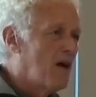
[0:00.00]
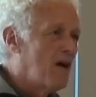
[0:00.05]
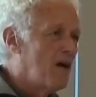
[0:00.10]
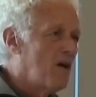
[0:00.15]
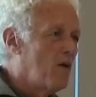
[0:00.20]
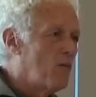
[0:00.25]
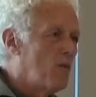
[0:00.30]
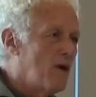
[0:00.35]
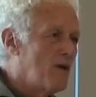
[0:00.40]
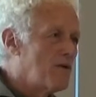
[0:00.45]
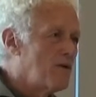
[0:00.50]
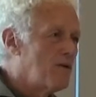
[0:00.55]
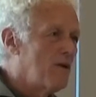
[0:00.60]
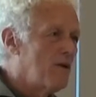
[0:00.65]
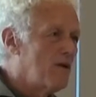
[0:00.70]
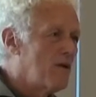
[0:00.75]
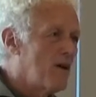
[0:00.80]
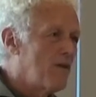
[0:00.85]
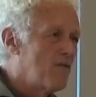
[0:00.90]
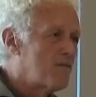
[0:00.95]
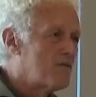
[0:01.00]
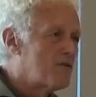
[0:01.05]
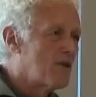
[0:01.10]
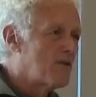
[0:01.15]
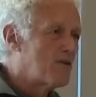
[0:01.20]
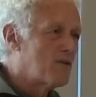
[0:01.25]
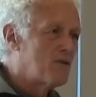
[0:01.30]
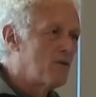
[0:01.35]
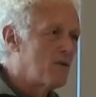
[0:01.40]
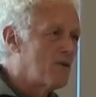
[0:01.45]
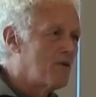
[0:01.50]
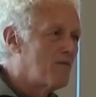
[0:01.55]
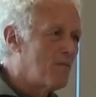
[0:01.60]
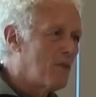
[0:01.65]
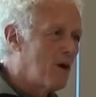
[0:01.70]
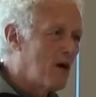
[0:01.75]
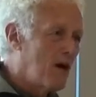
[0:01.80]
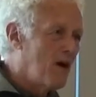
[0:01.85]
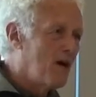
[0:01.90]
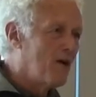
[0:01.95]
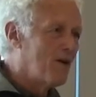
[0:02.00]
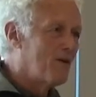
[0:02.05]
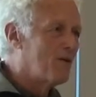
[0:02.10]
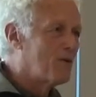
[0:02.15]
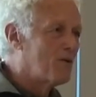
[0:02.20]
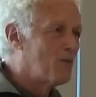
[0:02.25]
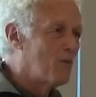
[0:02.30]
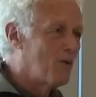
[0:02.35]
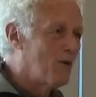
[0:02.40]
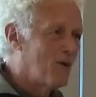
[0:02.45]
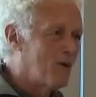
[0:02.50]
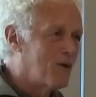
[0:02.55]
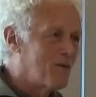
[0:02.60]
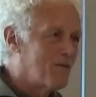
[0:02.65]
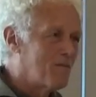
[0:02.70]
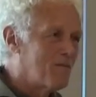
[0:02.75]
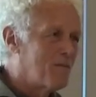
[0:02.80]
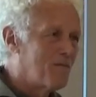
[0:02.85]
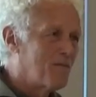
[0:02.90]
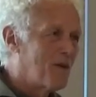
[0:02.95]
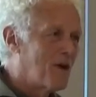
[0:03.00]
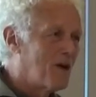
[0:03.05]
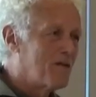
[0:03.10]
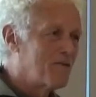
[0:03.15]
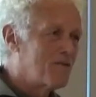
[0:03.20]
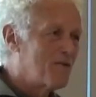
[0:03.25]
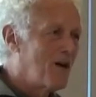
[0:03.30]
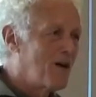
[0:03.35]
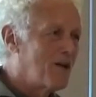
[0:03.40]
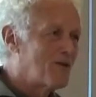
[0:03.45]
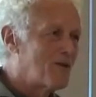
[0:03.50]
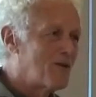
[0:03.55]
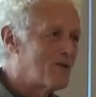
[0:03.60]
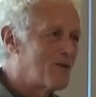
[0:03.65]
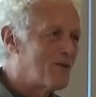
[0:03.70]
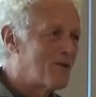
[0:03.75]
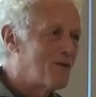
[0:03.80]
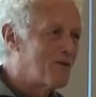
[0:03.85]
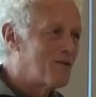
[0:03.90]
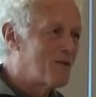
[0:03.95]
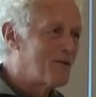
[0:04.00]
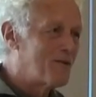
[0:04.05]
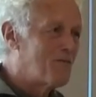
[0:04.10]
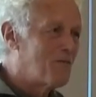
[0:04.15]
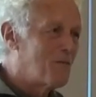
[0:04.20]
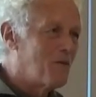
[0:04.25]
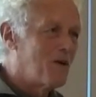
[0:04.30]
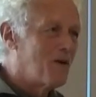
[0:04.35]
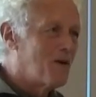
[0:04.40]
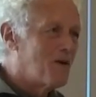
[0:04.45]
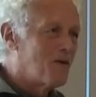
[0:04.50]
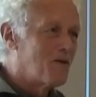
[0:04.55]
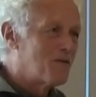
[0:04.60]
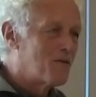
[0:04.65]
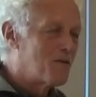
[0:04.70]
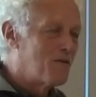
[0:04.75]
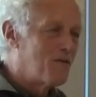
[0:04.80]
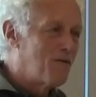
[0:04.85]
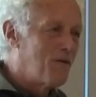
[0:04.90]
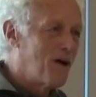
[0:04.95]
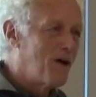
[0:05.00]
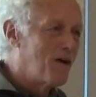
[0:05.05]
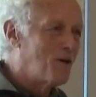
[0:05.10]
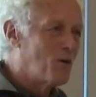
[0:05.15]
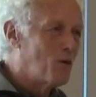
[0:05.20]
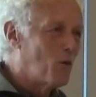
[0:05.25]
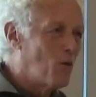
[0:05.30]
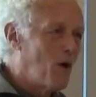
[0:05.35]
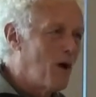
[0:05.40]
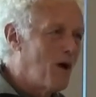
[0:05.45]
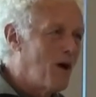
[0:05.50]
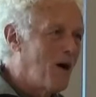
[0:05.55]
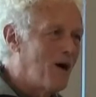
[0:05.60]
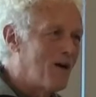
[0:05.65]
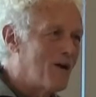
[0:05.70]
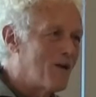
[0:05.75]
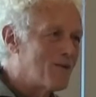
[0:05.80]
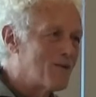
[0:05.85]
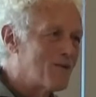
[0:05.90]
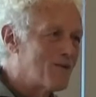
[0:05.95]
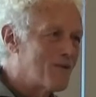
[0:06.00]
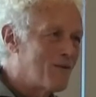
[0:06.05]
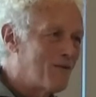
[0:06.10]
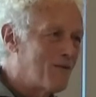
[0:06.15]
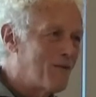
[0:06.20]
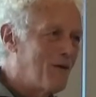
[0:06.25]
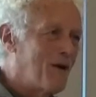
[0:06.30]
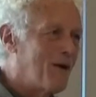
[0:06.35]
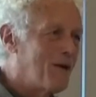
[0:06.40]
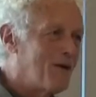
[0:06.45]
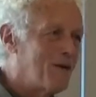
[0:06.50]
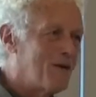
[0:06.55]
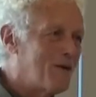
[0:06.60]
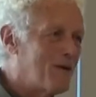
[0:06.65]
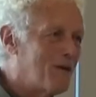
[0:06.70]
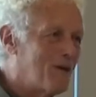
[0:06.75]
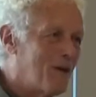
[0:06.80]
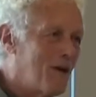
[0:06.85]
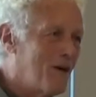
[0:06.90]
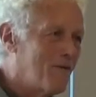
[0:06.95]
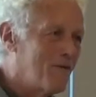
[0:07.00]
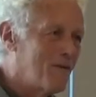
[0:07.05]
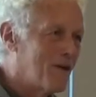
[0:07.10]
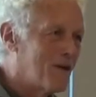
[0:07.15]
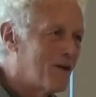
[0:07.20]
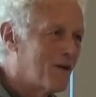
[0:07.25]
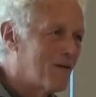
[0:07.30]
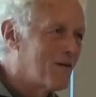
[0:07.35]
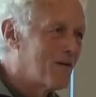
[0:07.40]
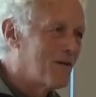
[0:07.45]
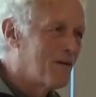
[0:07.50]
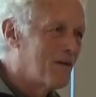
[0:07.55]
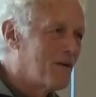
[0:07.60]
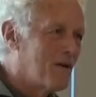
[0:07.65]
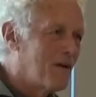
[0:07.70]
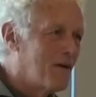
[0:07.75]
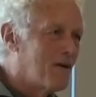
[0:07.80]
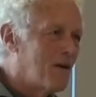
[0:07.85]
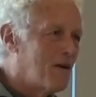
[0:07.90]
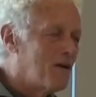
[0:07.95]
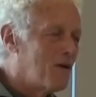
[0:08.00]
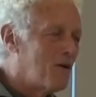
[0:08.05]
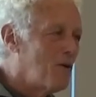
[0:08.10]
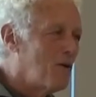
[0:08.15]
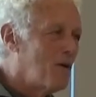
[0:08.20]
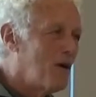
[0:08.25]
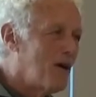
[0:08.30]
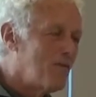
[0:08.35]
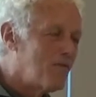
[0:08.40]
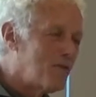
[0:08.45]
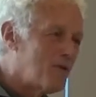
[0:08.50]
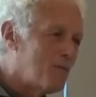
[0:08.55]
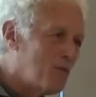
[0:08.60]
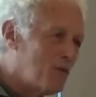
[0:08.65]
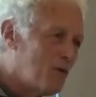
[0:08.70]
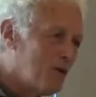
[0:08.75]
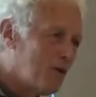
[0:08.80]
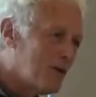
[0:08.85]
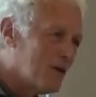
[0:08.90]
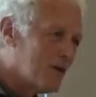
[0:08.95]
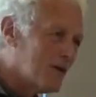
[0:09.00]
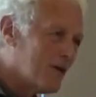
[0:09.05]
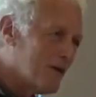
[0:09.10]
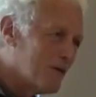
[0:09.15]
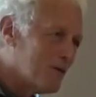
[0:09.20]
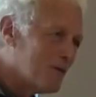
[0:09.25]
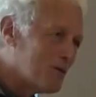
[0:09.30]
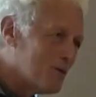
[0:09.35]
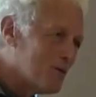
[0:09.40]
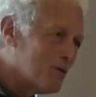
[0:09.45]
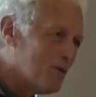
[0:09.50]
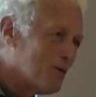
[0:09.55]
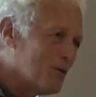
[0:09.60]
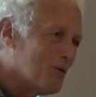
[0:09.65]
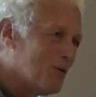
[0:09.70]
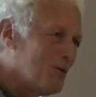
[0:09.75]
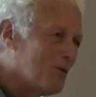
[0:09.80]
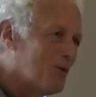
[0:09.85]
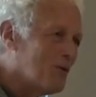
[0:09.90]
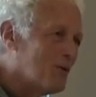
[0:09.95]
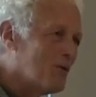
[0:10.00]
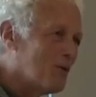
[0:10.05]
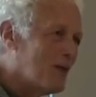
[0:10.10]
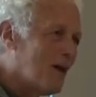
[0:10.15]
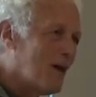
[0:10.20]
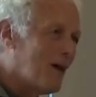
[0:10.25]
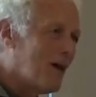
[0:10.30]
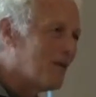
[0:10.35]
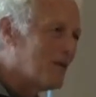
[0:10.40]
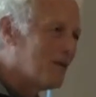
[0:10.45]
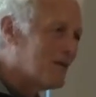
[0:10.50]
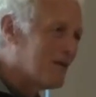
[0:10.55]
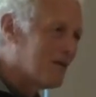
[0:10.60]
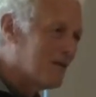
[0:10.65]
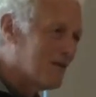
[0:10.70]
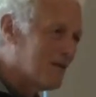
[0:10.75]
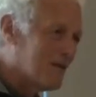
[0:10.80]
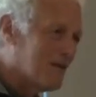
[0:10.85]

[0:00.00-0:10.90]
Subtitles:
it wasn't enough just to admire the work, not just to find it wise, to find it loving. You have to put it into reality.